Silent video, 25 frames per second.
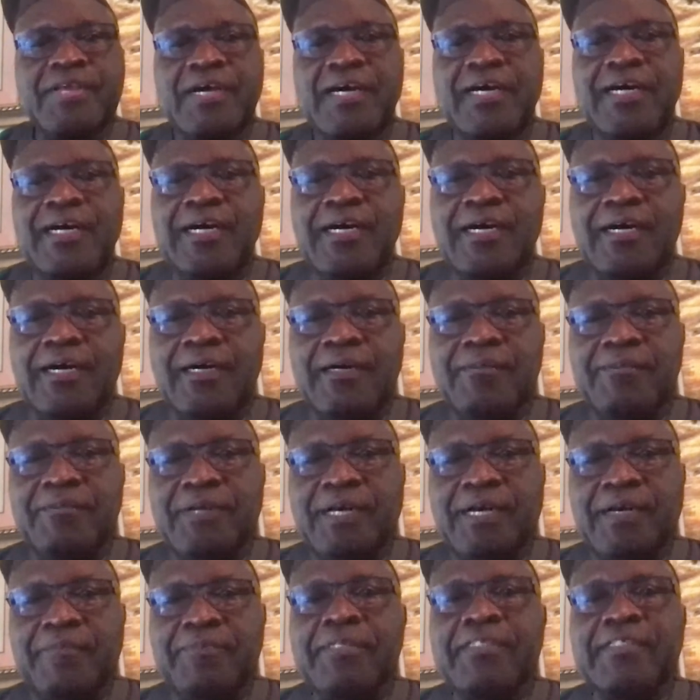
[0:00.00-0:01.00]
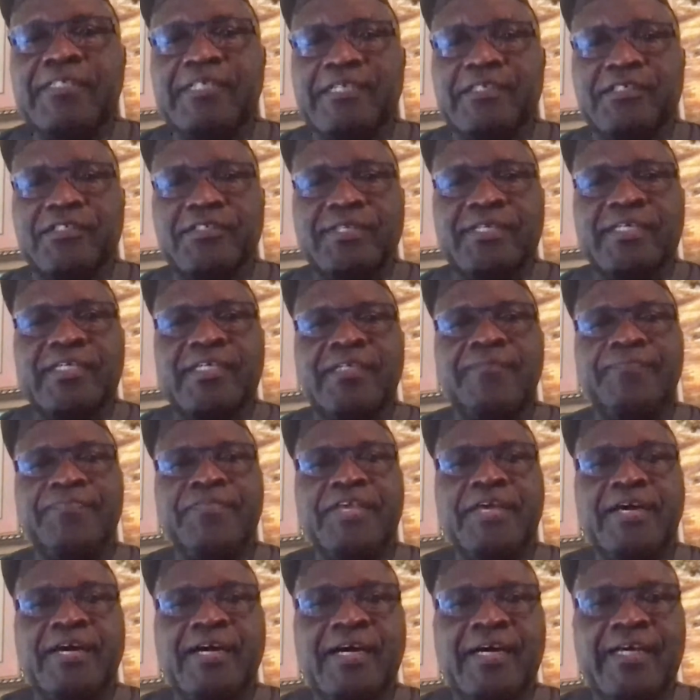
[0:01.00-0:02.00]
uh, business there
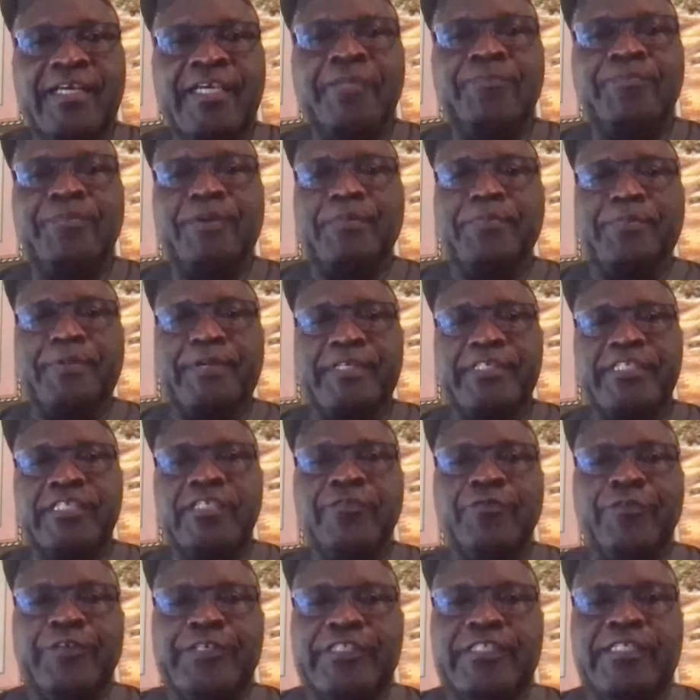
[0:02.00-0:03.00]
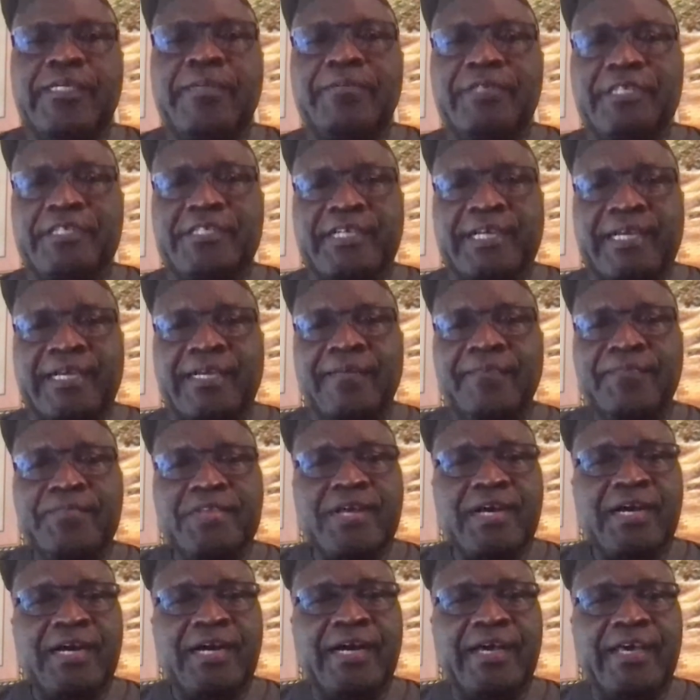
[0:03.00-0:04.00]
in preparation for establishing
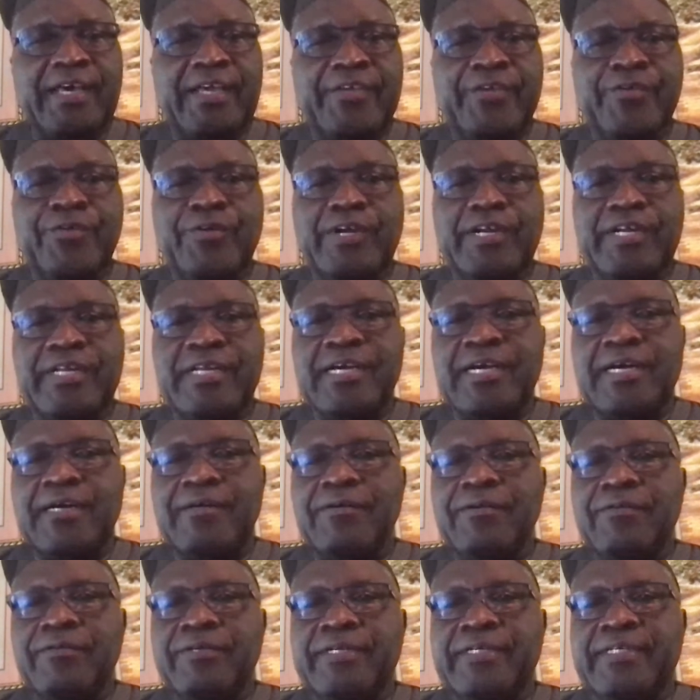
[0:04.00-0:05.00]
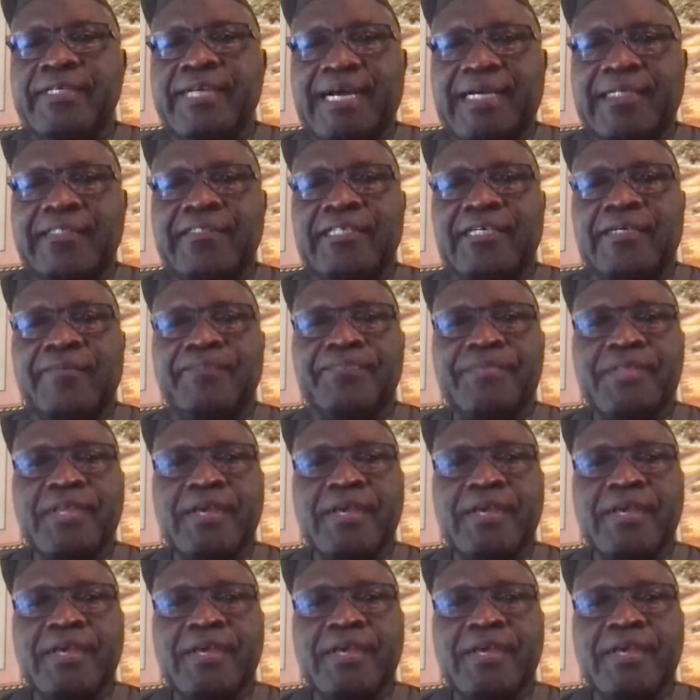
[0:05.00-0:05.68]
a nuclear reactor.